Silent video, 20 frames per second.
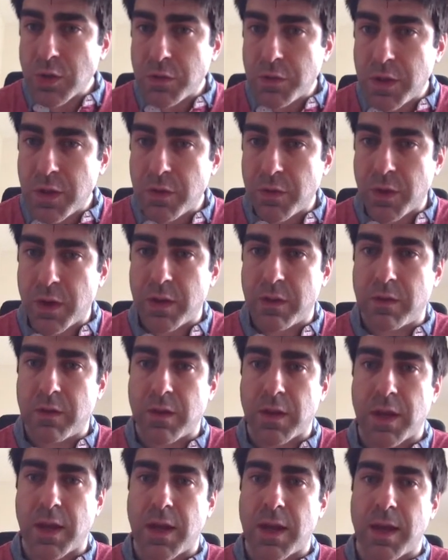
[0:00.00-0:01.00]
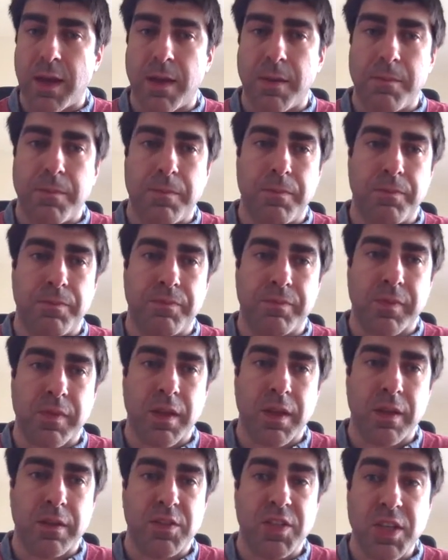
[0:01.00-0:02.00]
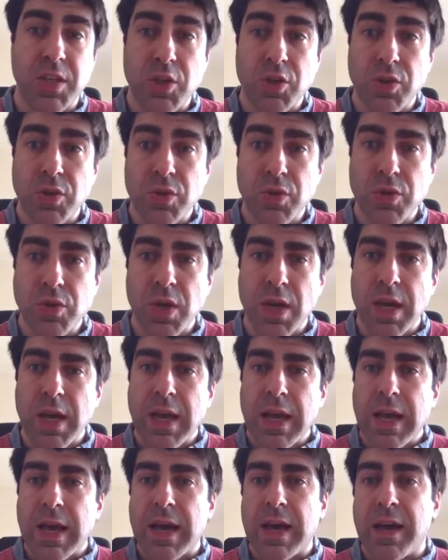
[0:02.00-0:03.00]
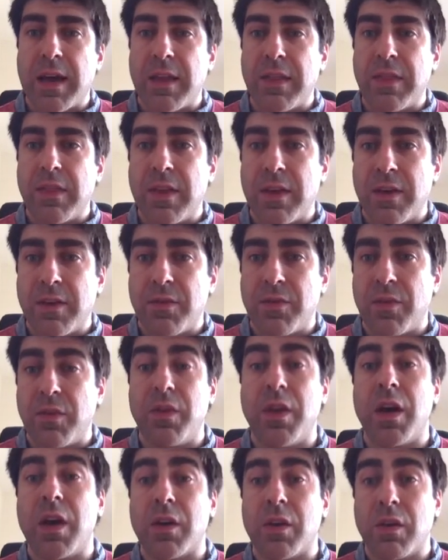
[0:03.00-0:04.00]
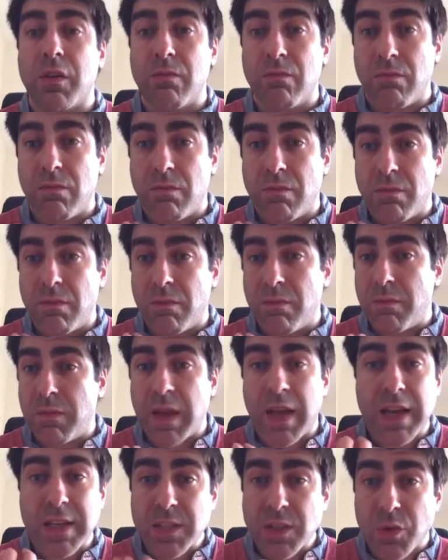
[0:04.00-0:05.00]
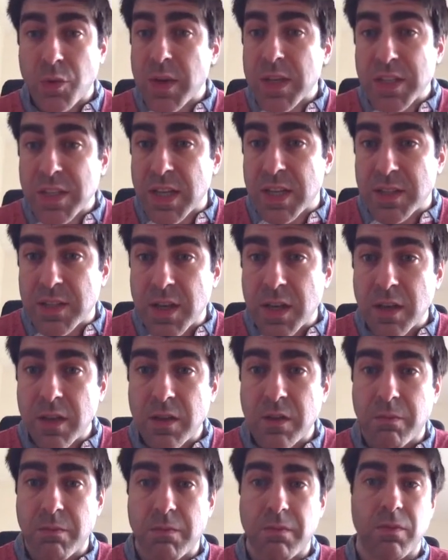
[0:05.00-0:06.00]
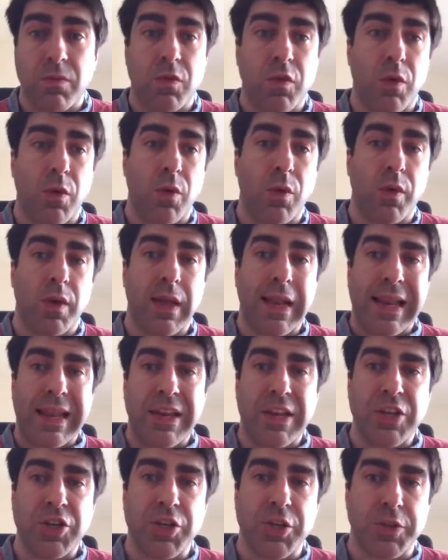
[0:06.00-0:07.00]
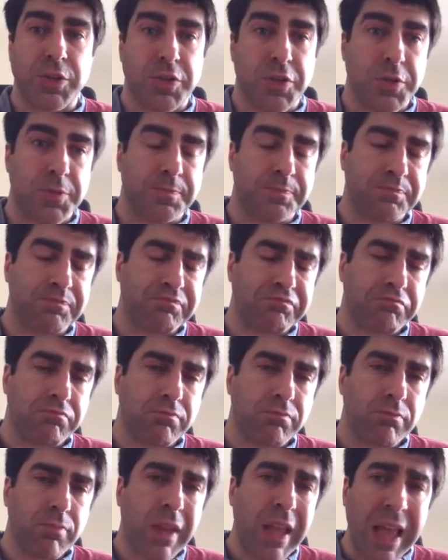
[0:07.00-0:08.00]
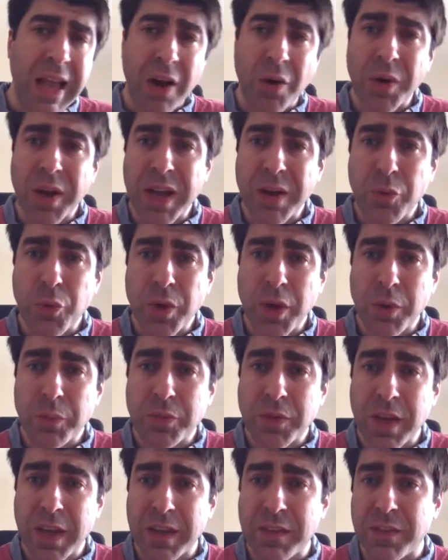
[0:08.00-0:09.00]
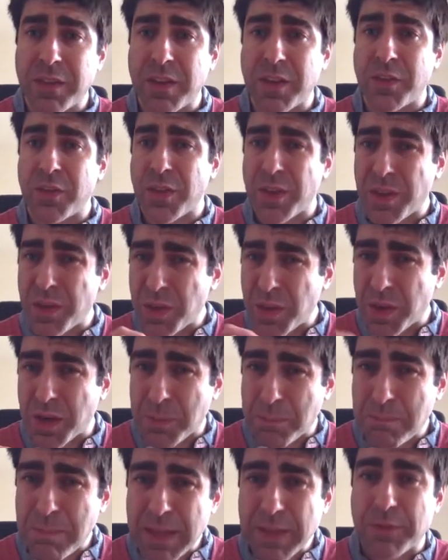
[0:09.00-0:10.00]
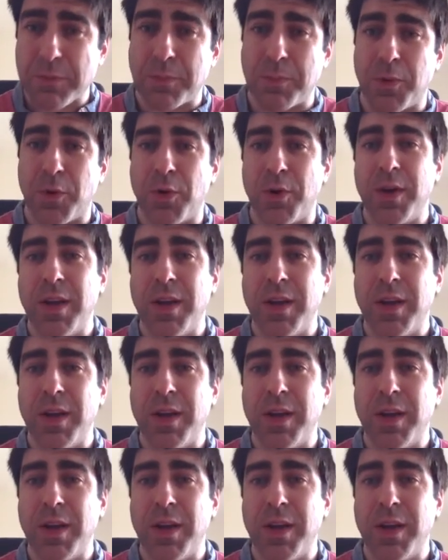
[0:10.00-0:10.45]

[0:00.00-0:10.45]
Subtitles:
different tissues, and therefore they are exquisite to clinicians. How can we obtain this in a bit more